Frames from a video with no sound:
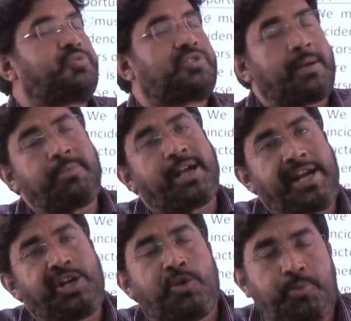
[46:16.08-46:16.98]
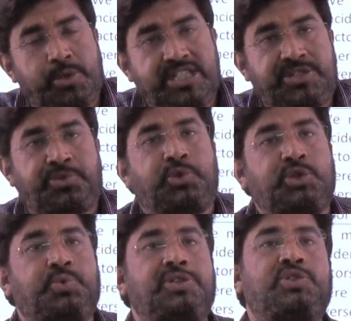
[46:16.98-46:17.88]
some kind of police
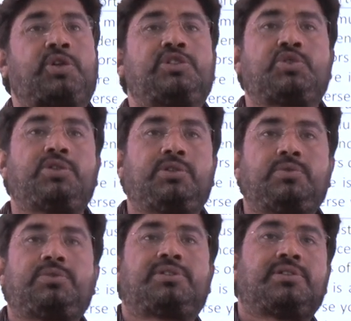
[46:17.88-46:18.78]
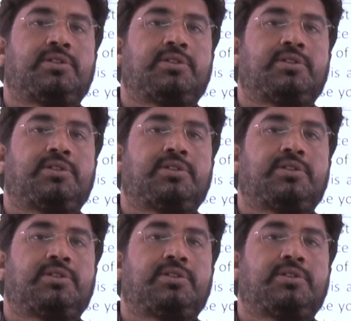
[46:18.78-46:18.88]
force was also used.